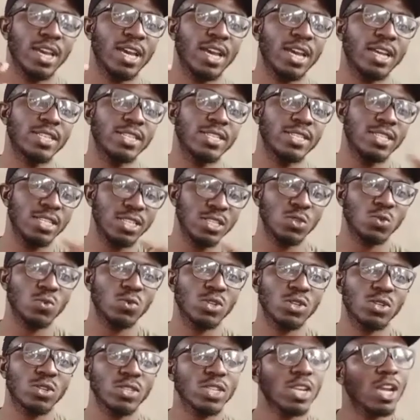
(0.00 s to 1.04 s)
this will
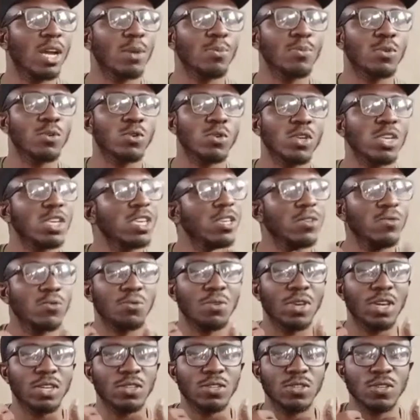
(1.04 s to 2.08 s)
not happen if you are
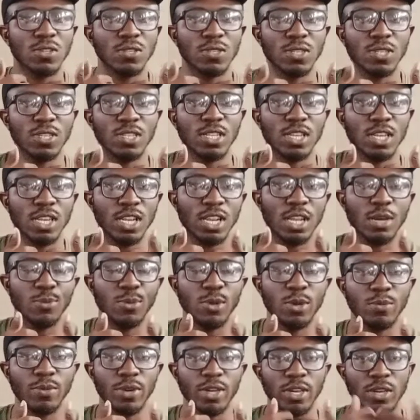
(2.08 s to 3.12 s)
using a lapel
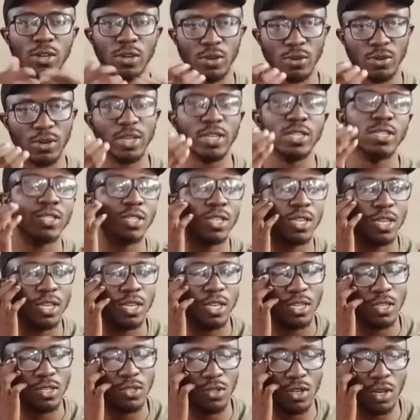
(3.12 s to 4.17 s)
mic. All right,
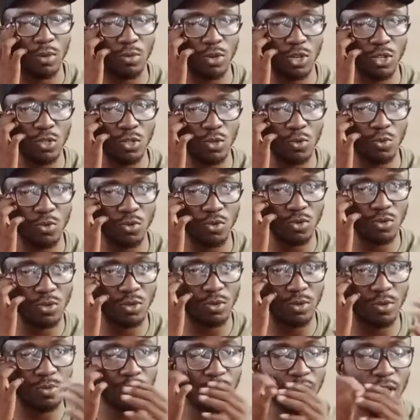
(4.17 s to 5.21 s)
so I'm going to
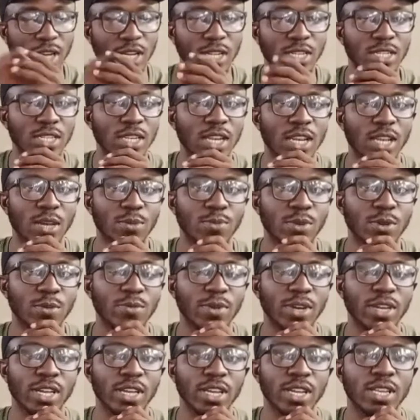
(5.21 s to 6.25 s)
put back the lapel
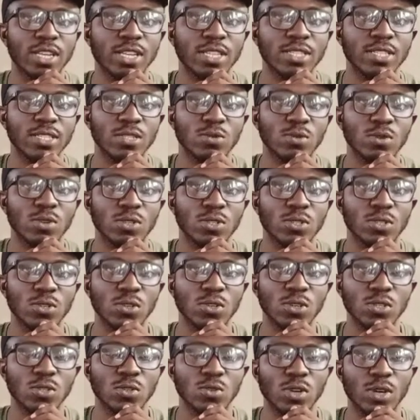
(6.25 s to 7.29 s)
mic and let's see what's going
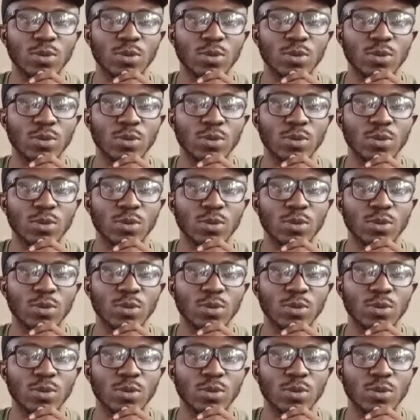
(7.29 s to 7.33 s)
to happen.